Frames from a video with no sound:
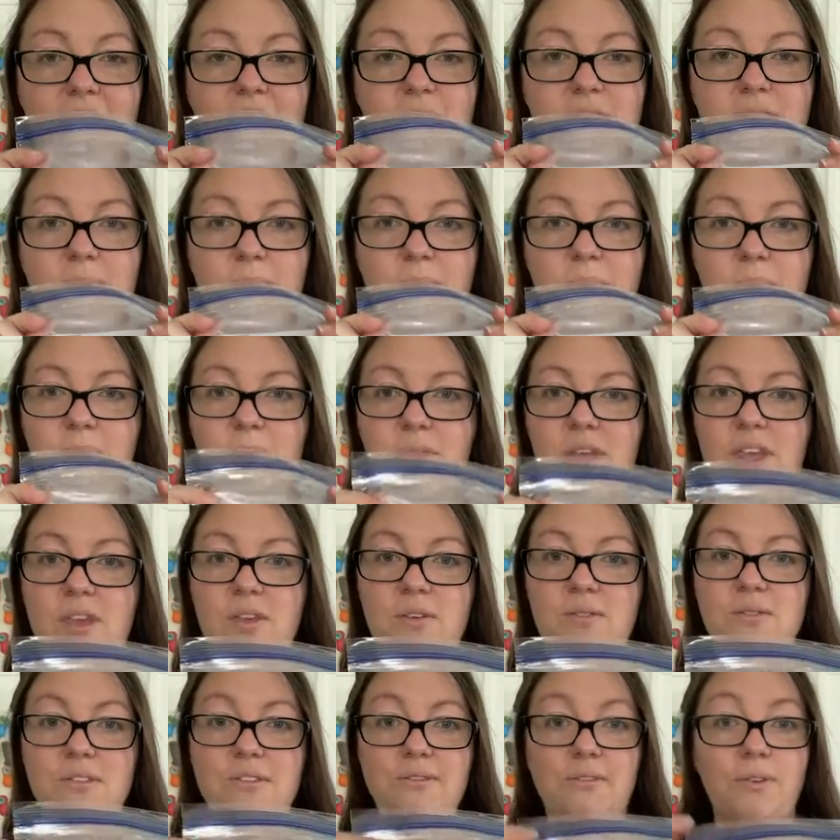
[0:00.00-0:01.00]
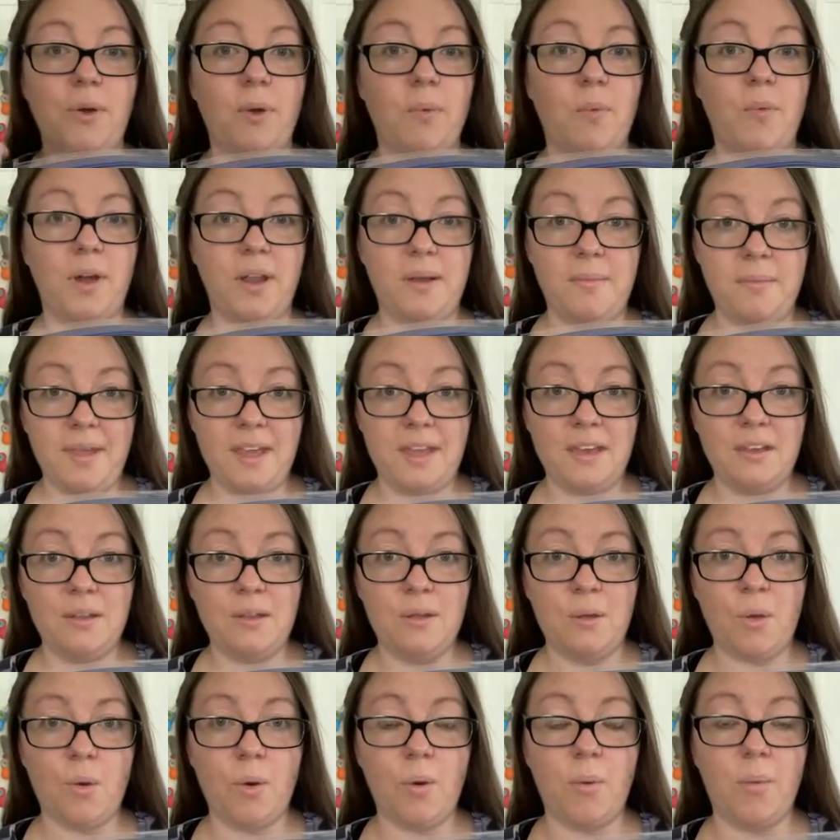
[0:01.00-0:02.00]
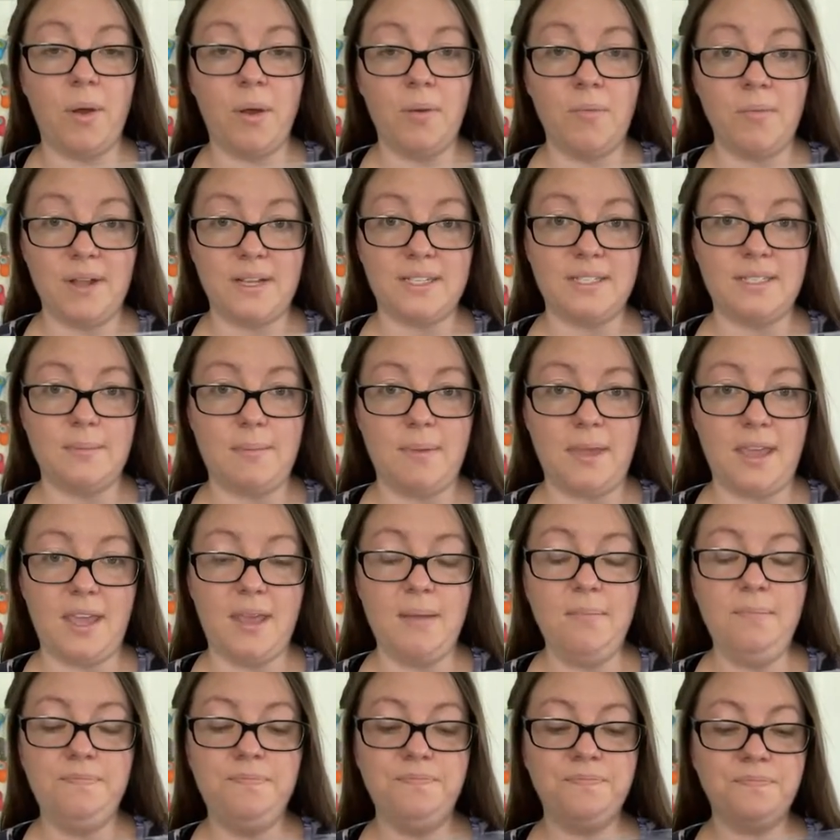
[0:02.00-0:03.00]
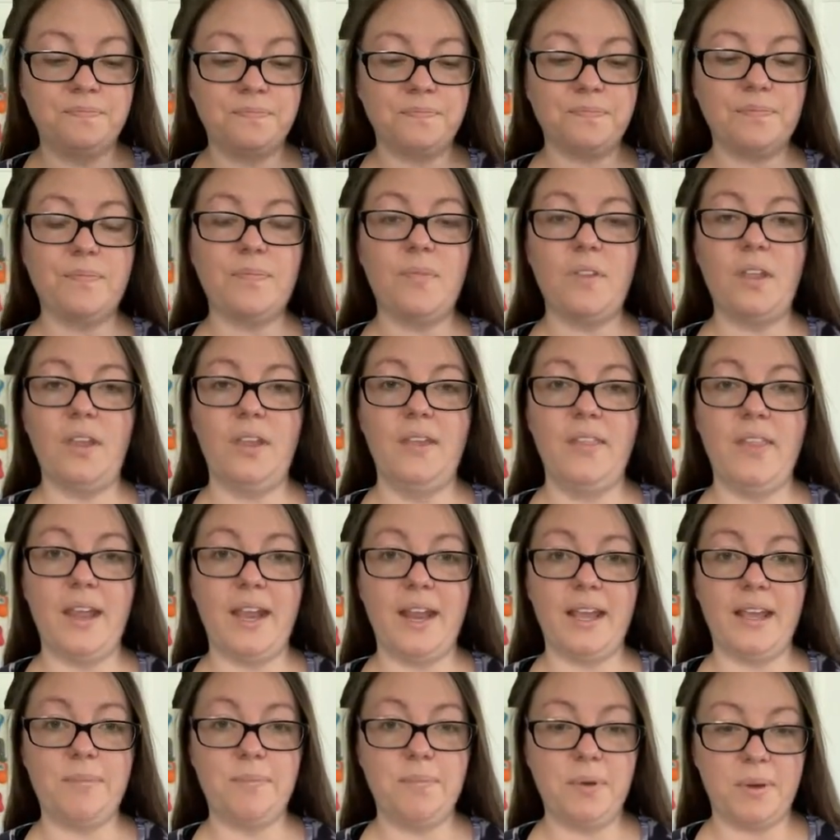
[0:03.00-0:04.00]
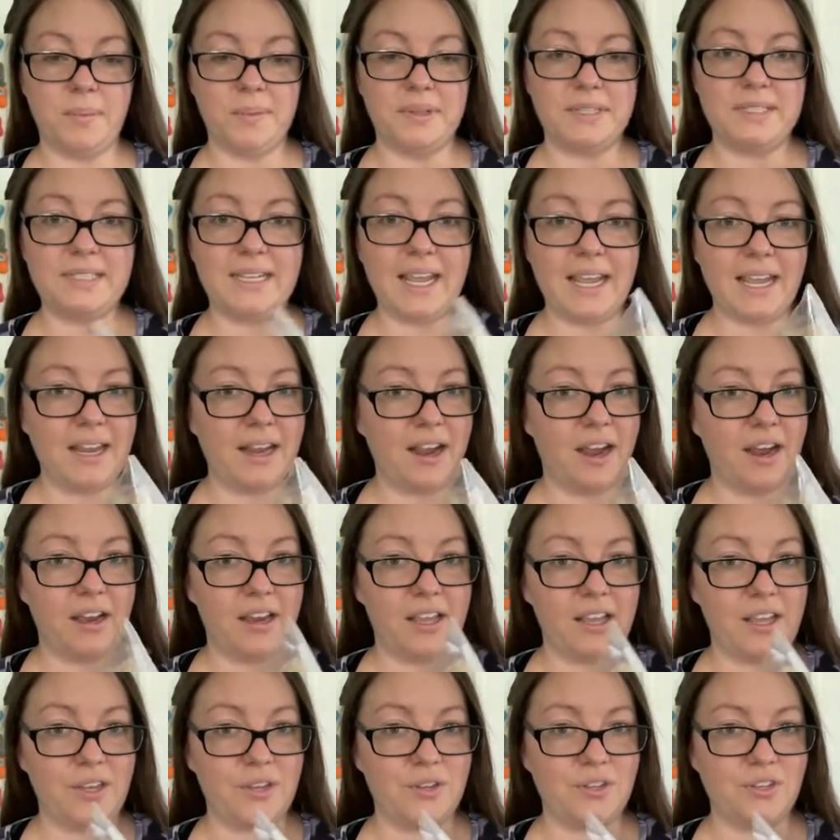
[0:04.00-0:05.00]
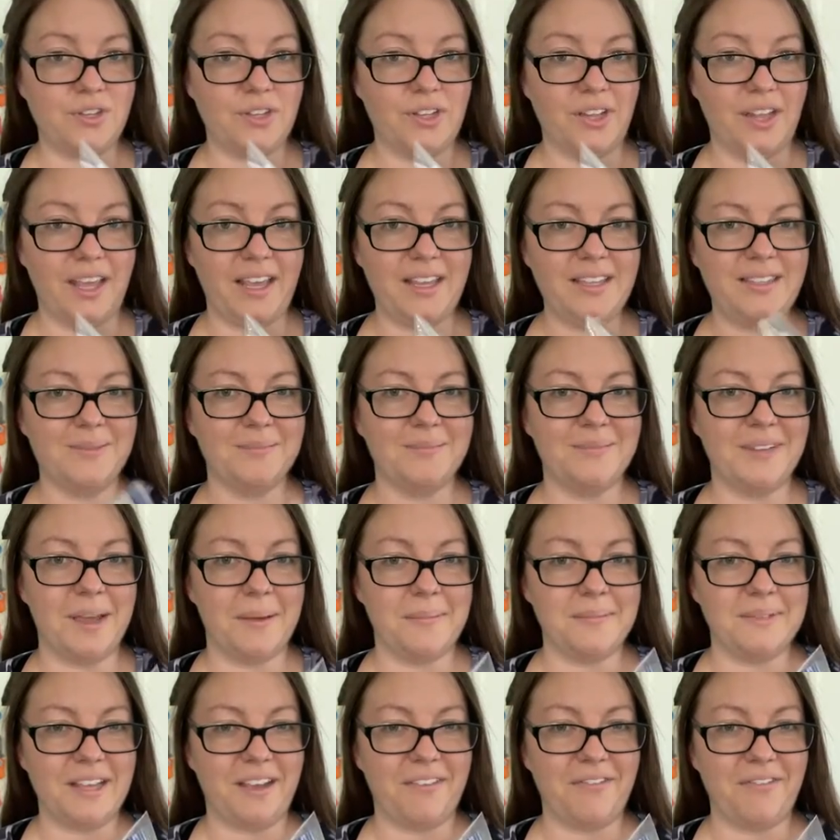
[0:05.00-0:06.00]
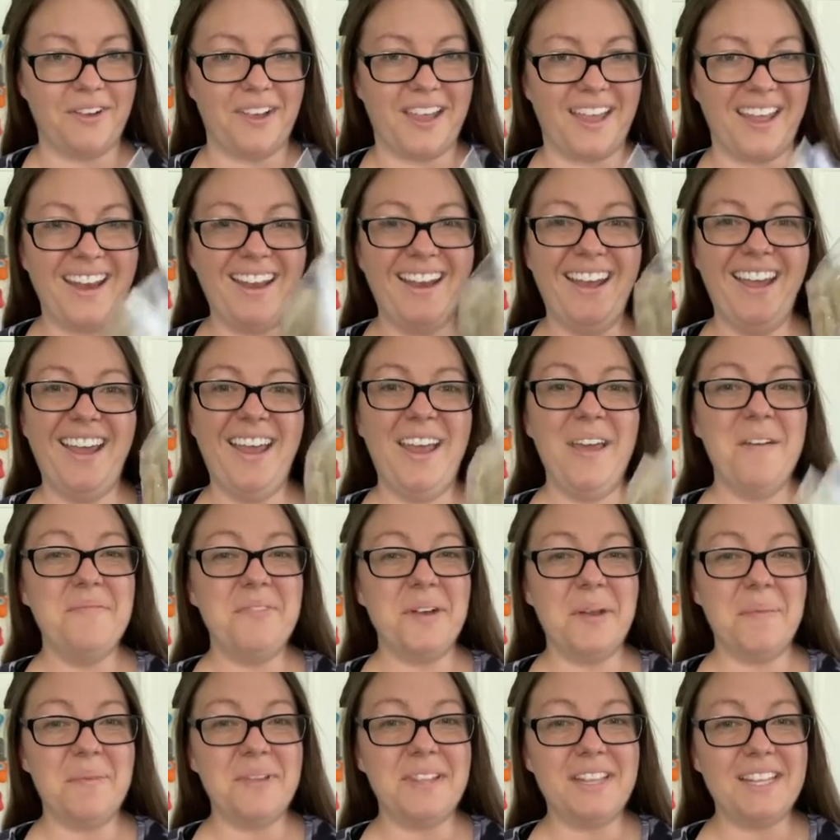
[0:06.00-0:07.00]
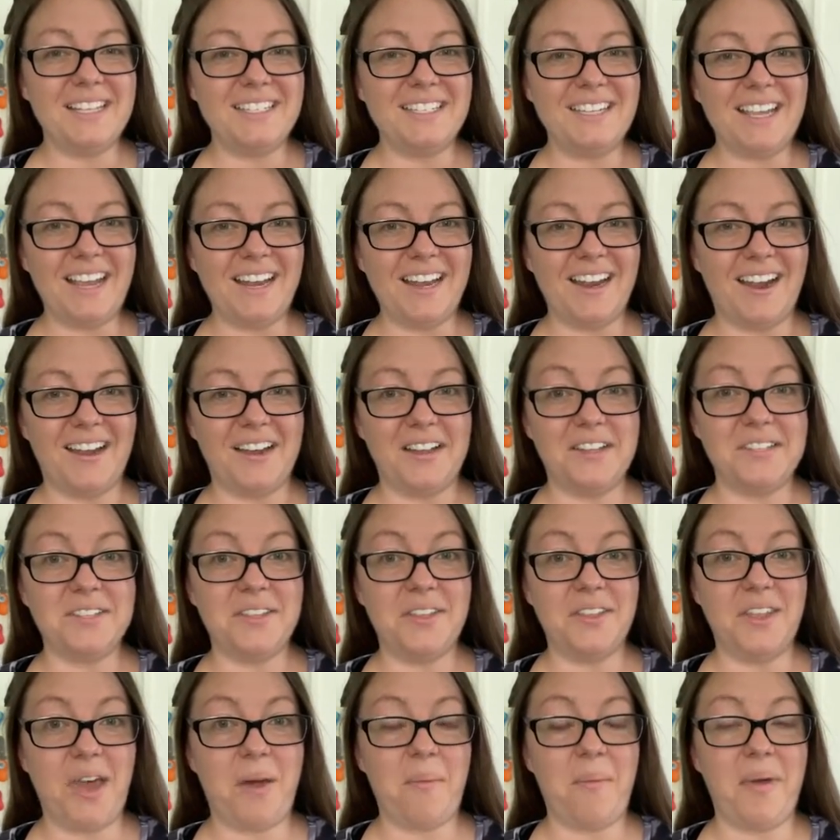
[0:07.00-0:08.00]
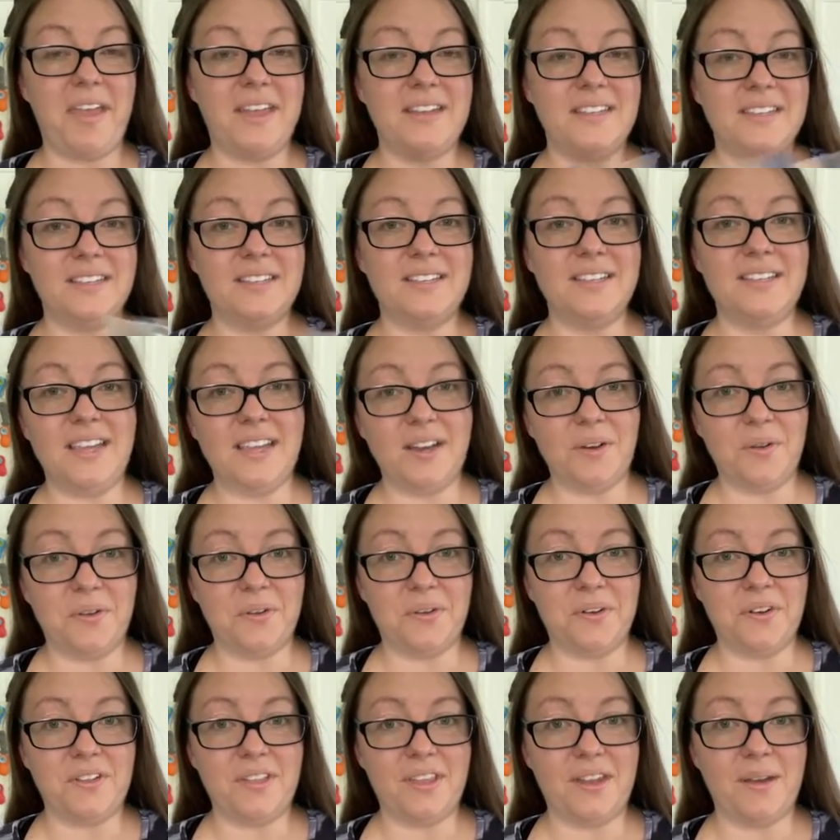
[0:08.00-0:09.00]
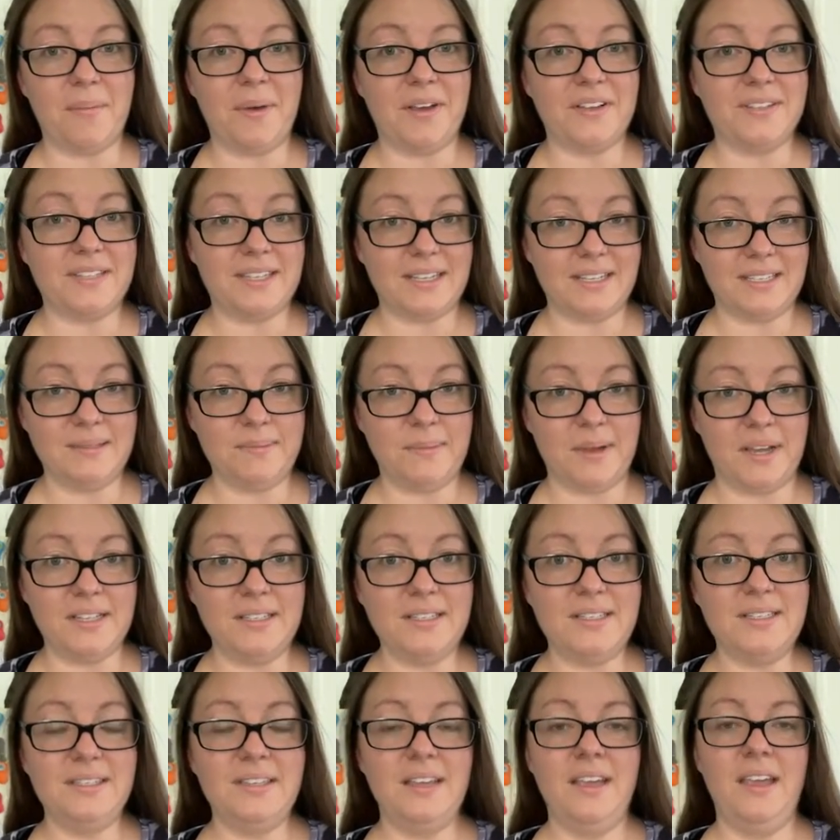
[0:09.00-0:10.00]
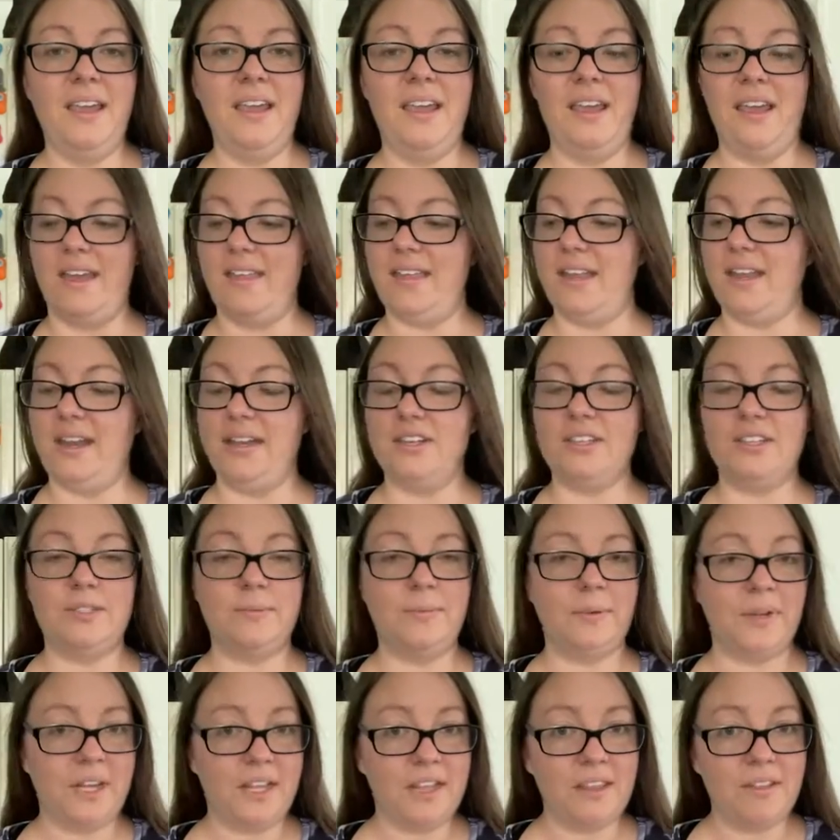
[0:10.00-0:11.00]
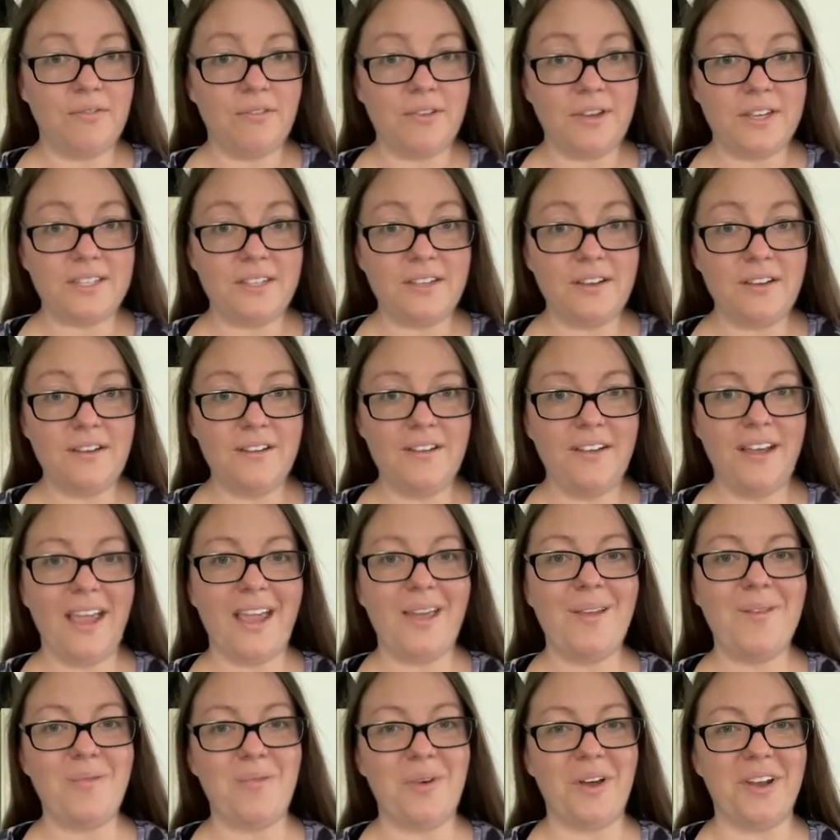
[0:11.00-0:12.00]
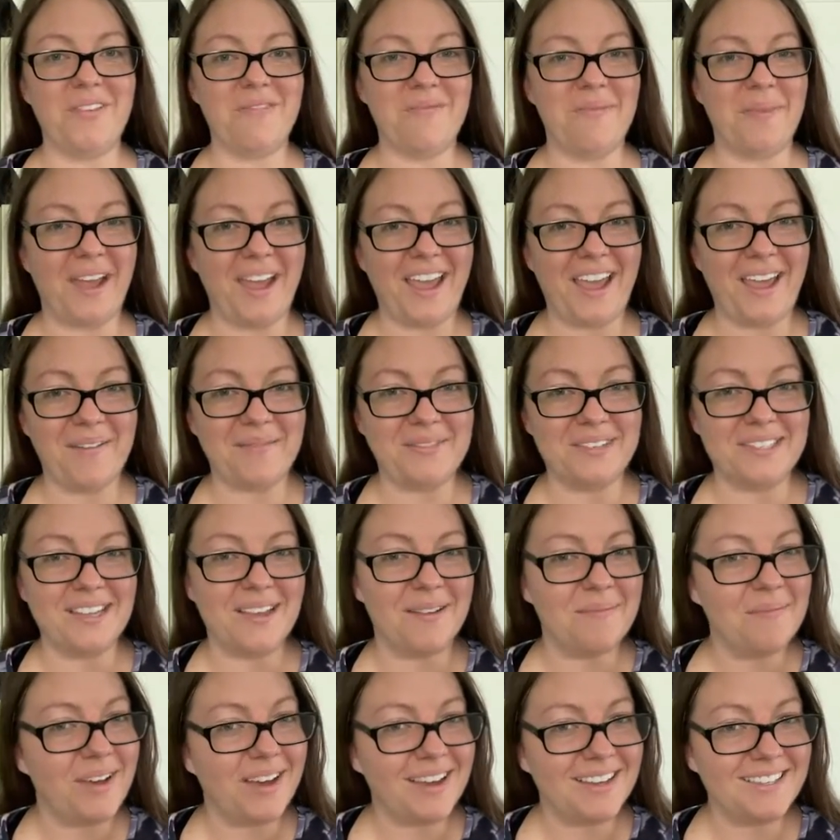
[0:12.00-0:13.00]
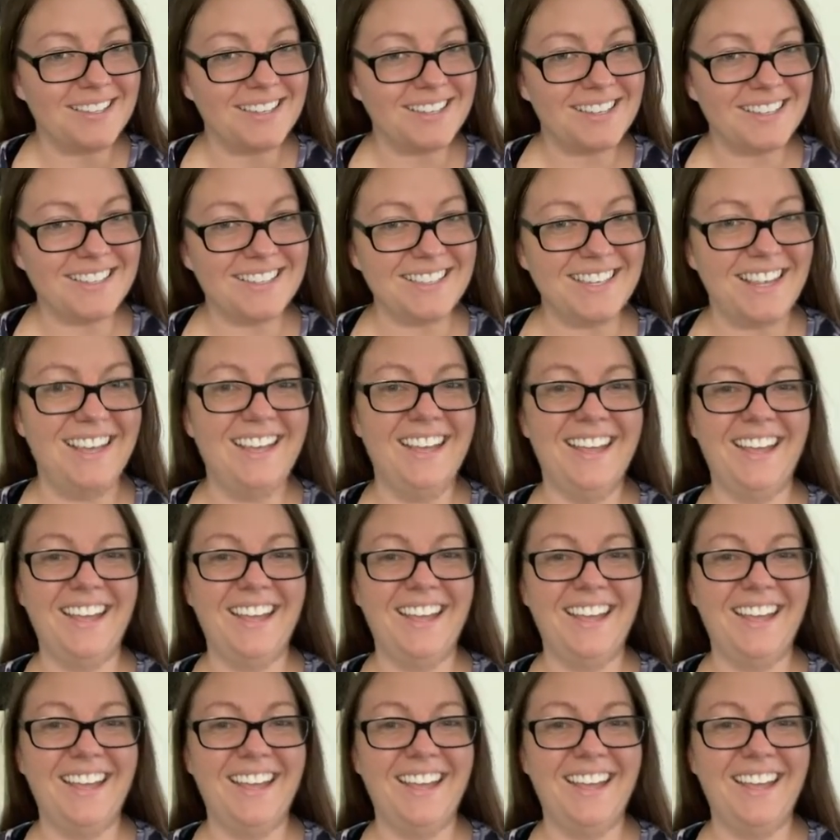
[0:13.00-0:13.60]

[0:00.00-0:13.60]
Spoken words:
that we will use for one meal or one recipe. And then I put date on it usually. Sometimes I forget, but I put the date on it so that way it doesn't get older than about 6 months. And then I just put it in the freezer in one of my Amazon boxes.